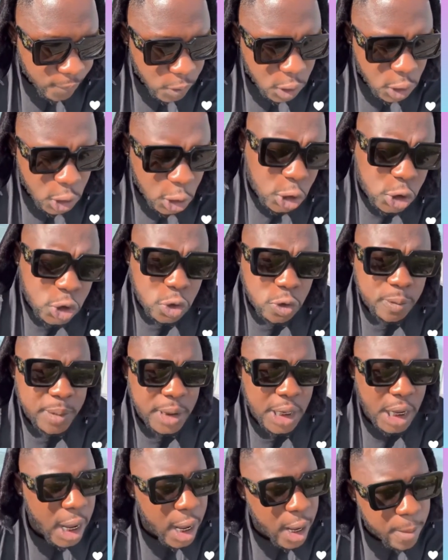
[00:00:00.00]
you should
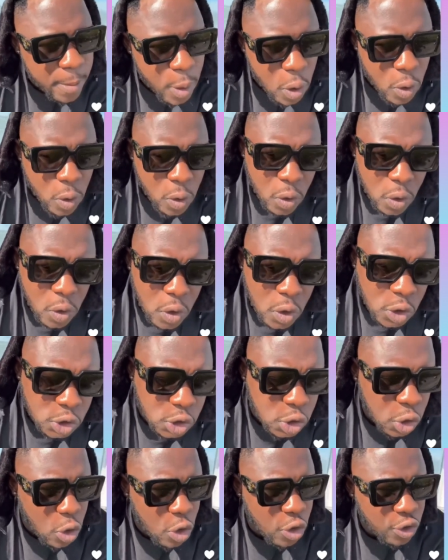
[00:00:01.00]
be able
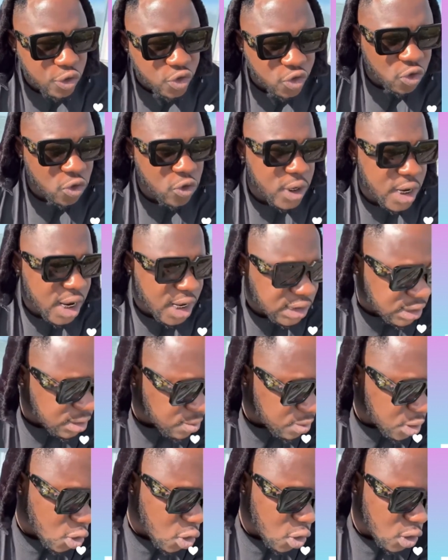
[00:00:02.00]
to control that
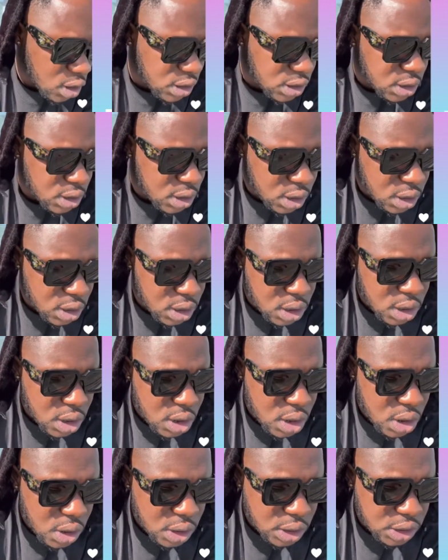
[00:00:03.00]
because
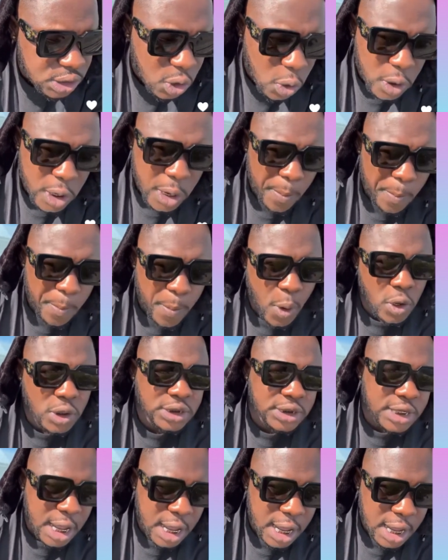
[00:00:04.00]
so your boss
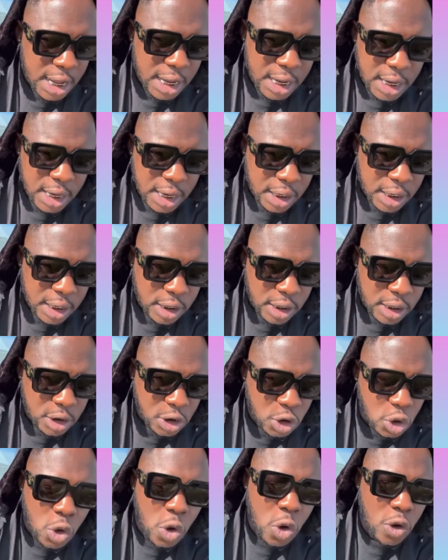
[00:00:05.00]
are
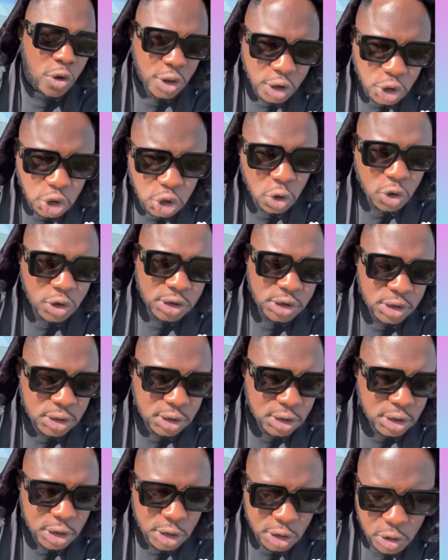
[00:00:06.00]
you call the shots,
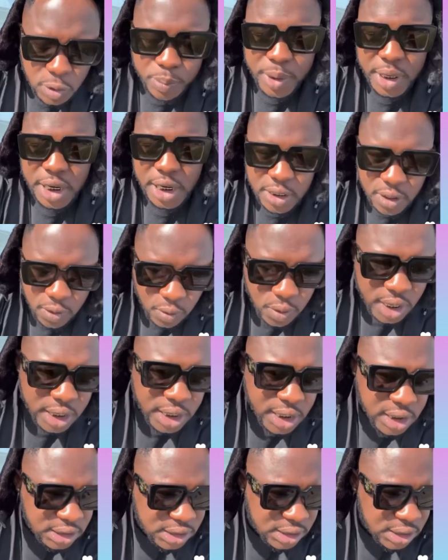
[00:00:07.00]
you pay the
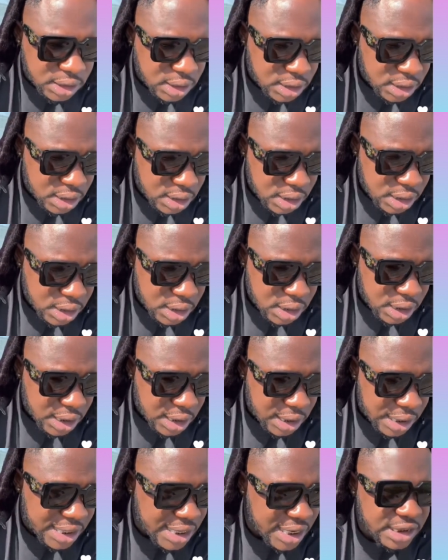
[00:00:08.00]
workers.
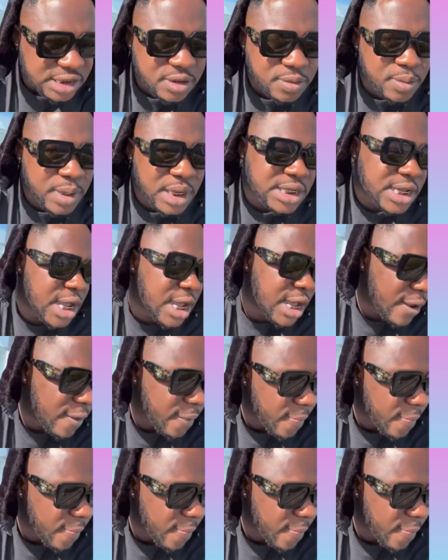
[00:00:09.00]
It doesn't matter